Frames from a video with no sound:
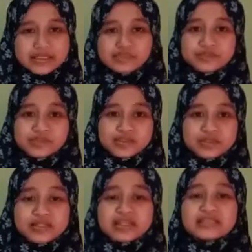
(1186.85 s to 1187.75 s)

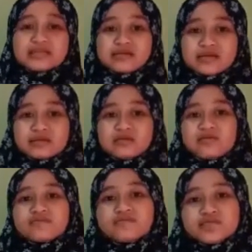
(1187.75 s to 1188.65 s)
especially in the character
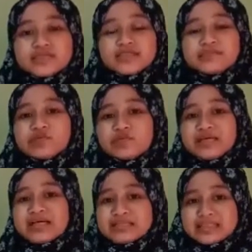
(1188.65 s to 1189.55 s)
of Musa between
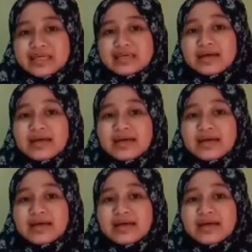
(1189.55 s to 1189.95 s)
Asad